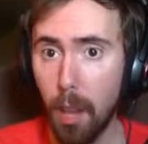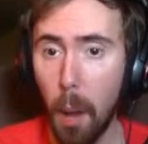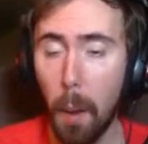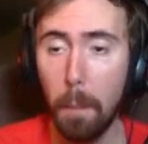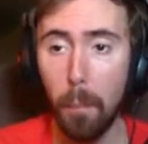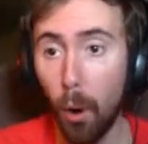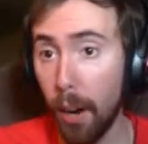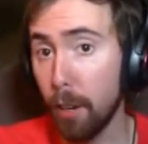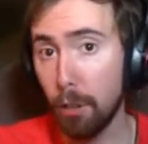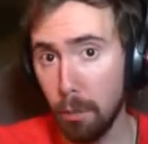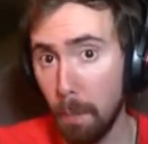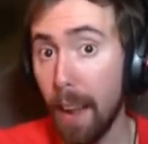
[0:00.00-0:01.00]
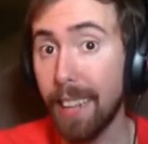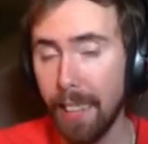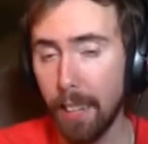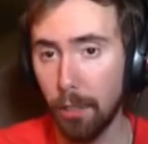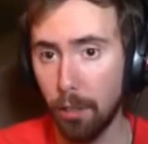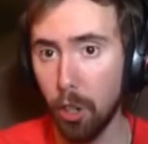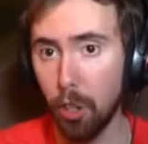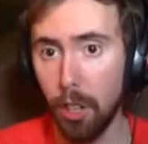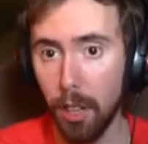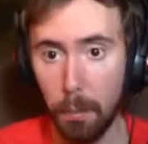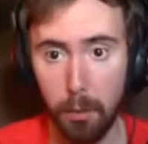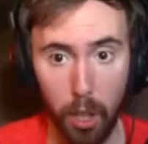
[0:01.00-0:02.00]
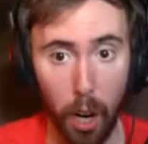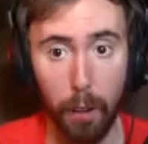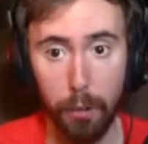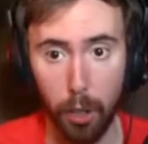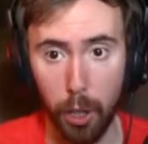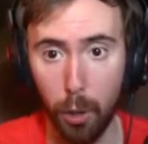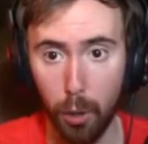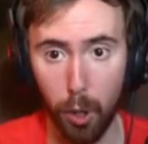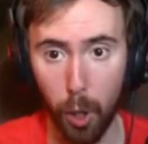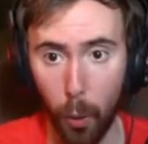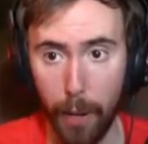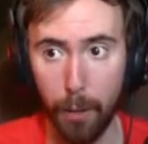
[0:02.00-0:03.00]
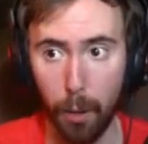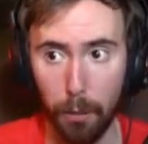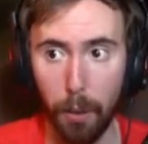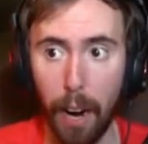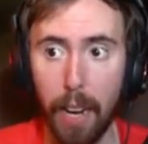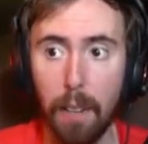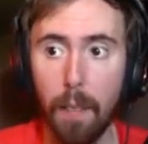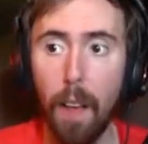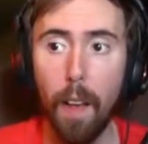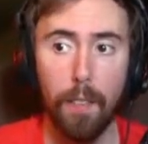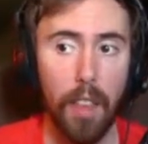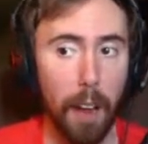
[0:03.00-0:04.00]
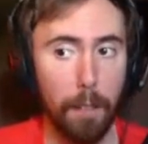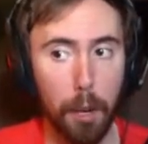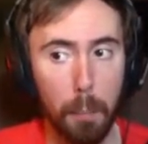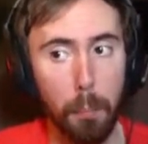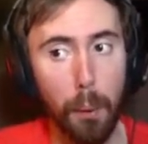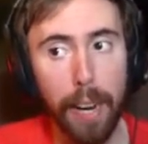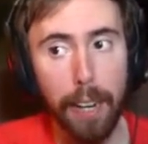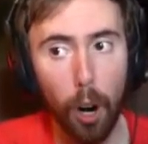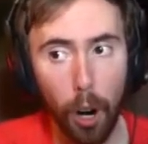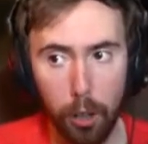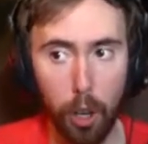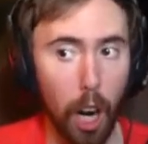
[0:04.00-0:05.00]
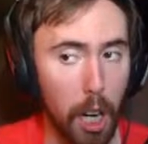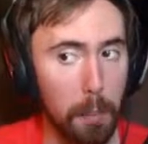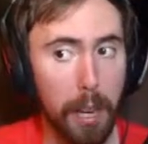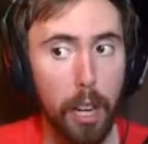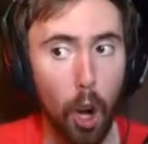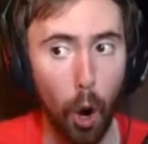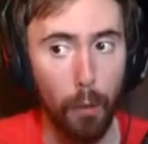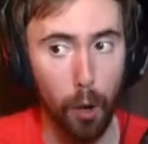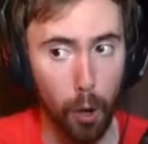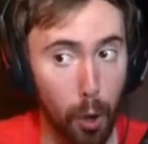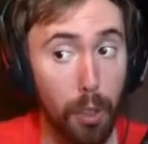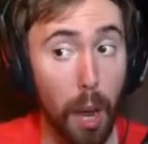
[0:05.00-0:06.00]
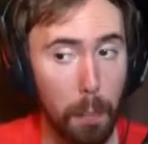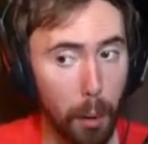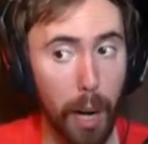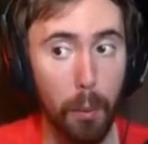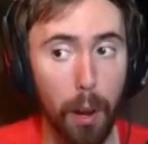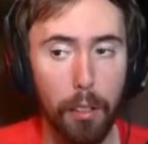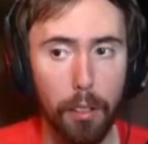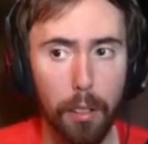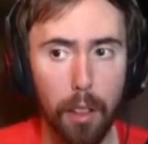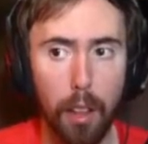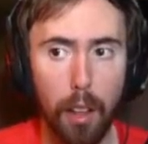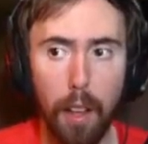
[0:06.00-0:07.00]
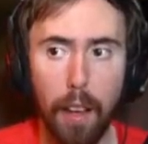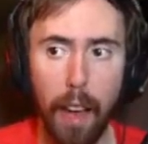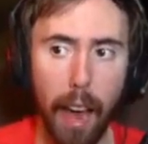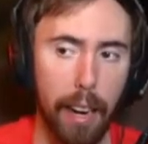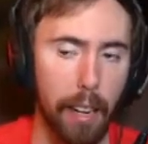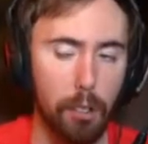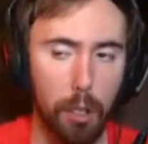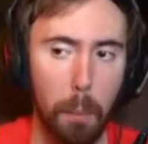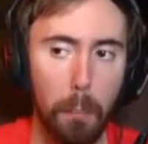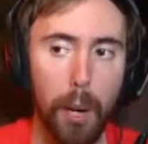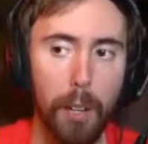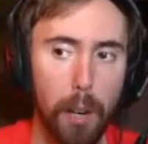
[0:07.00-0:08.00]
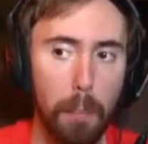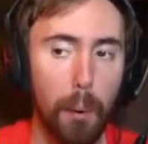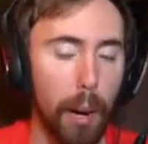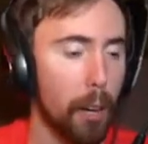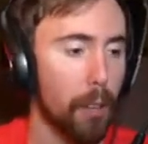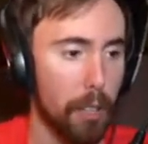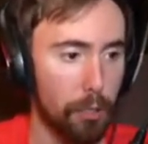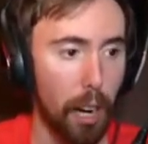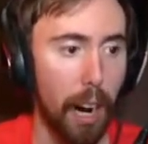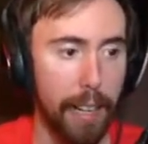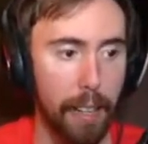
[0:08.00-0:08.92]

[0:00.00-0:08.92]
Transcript: Players make the decision themselves on who they're going to invite. They have complete autonomy over who they play with. And it's completely player decided.